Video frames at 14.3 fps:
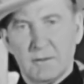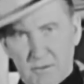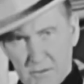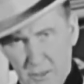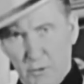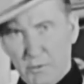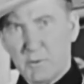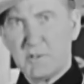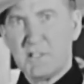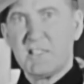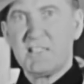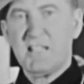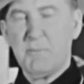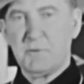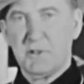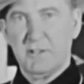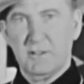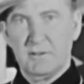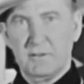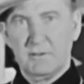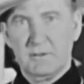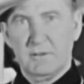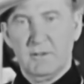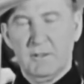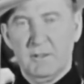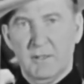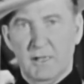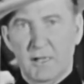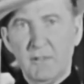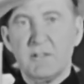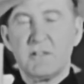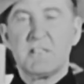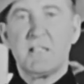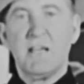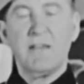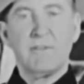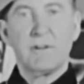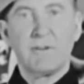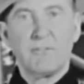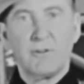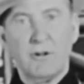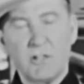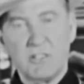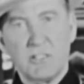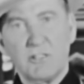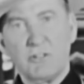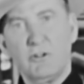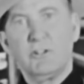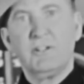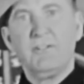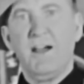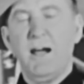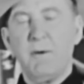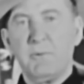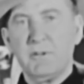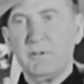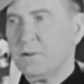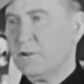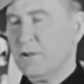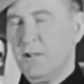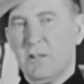so it was accepted. Others say that, of course, it could have happened.